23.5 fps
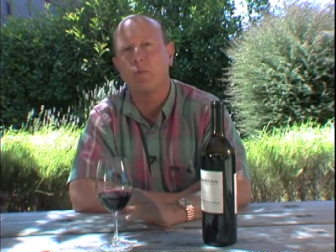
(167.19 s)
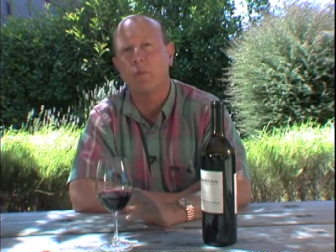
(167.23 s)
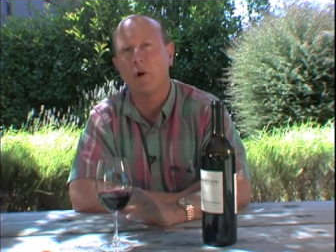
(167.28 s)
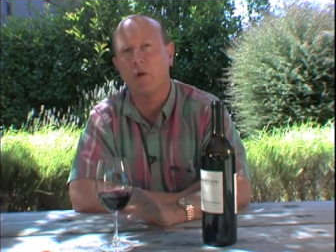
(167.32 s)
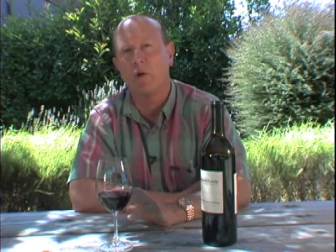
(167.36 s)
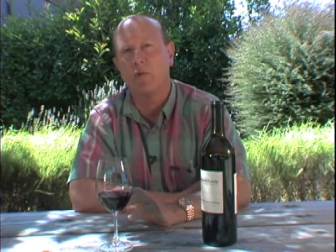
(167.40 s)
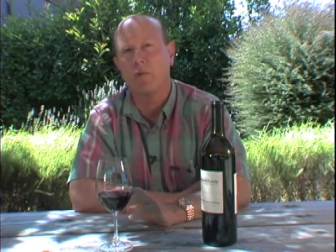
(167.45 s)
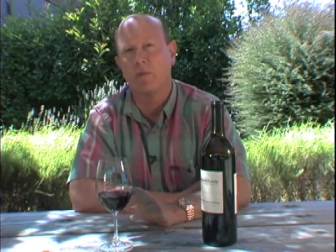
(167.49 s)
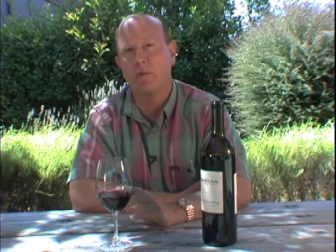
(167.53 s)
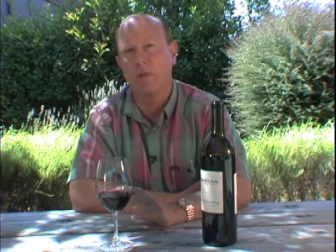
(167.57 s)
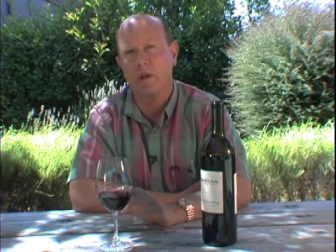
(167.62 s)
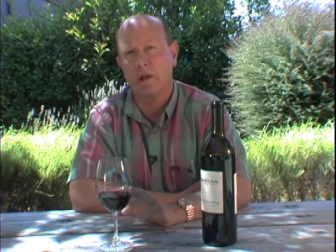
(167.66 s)

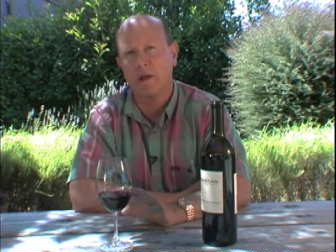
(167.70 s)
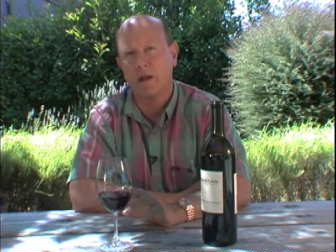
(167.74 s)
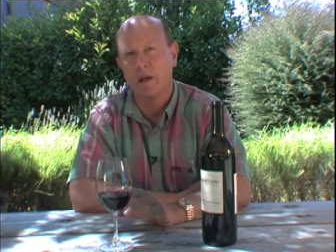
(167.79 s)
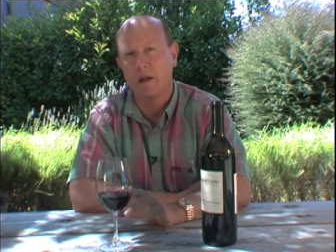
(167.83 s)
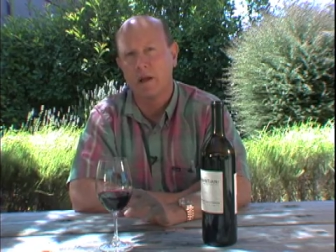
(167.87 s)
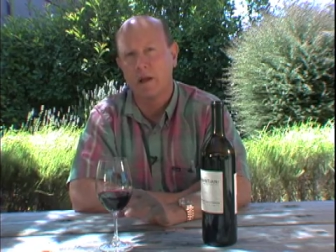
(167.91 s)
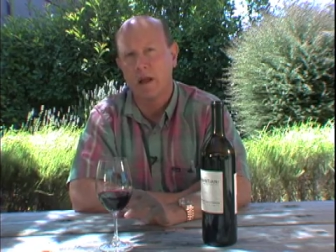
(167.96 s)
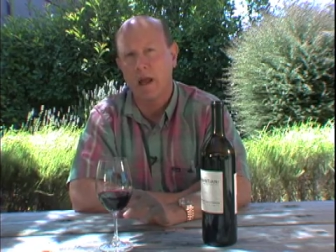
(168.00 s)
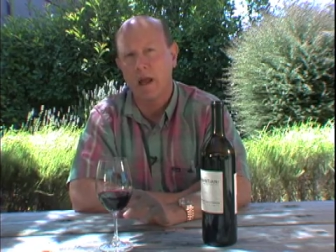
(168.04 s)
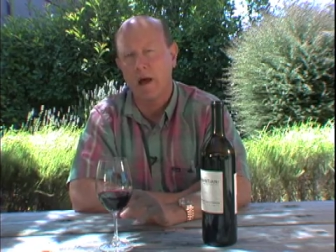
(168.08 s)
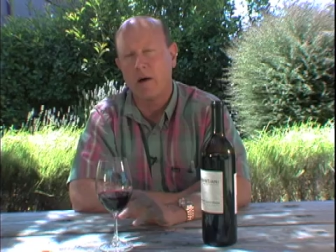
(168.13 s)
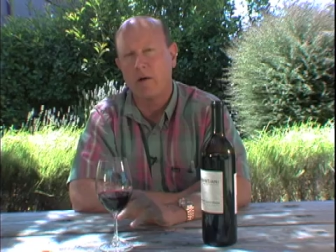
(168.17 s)
Both
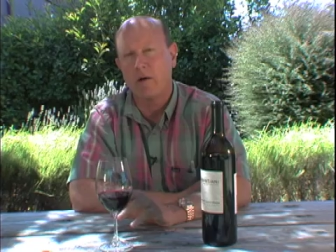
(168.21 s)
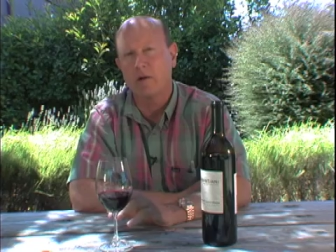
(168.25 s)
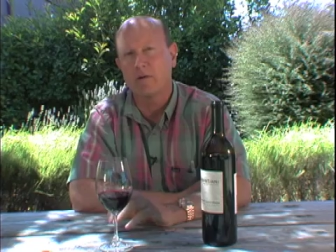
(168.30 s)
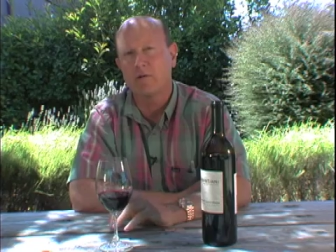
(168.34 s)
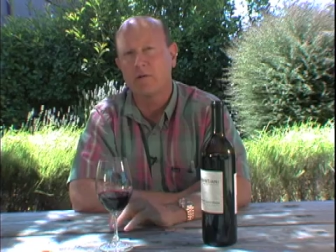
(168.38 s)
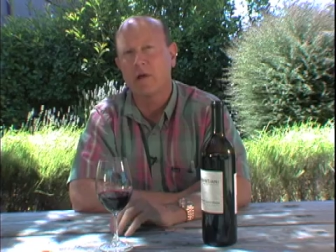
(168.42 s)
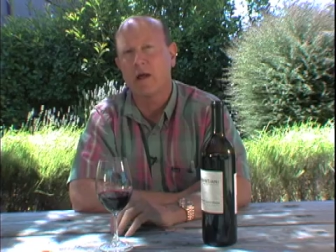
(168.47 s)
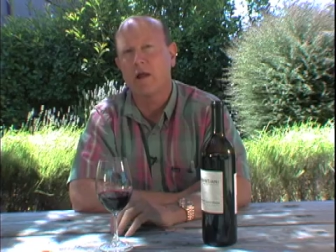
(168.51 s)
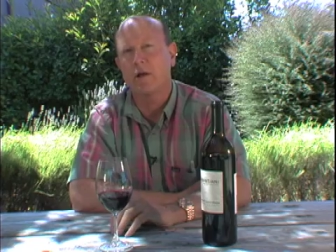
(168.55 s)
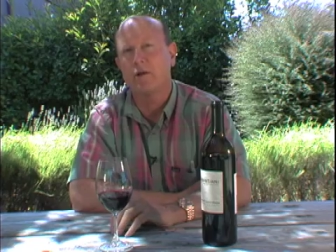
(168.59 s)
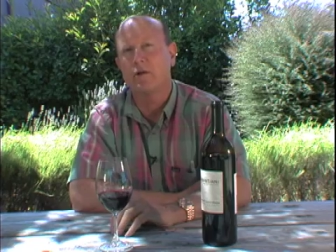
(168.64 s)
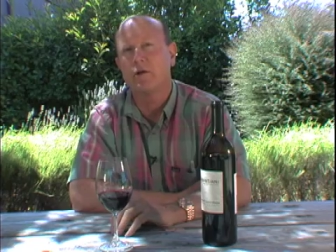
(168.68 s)

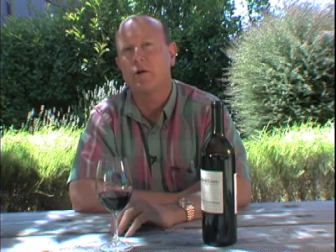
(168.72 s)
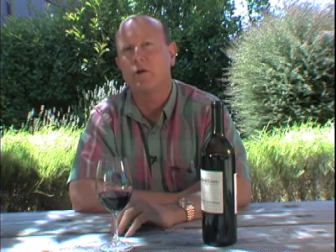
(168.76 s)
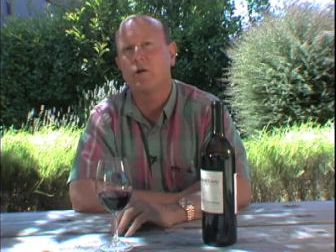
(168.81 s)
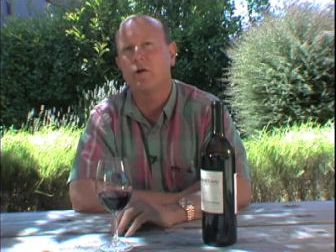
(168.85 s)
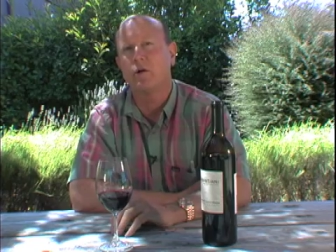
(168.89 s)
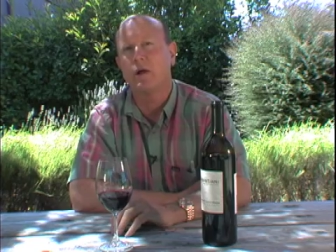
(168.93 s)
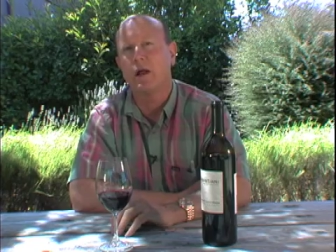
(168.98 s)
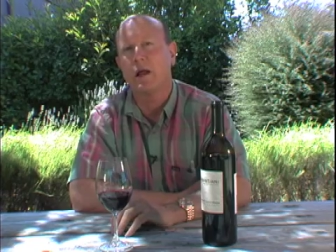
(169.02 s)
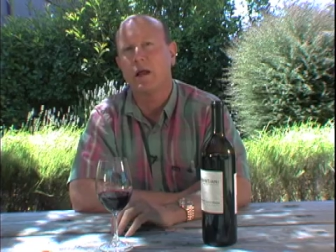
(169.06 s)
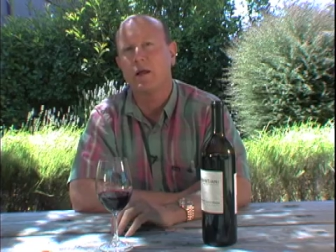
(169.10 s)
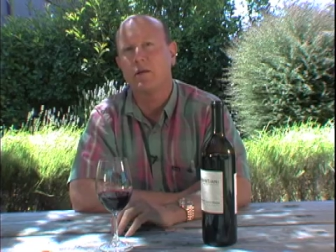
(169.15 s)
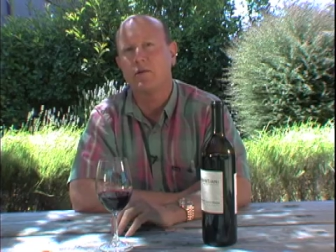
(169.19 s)

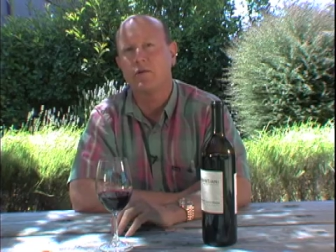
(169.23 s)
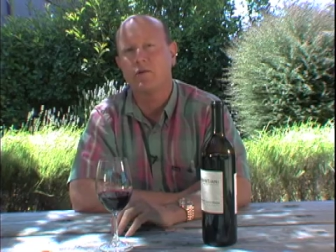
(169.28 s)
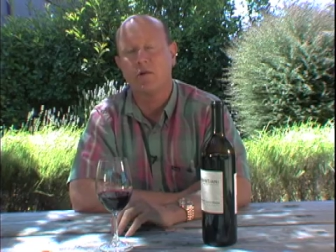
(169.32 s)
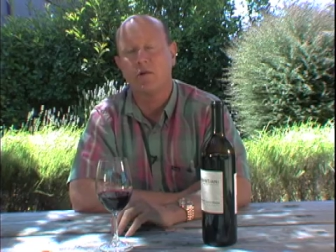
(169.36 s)
Alexander and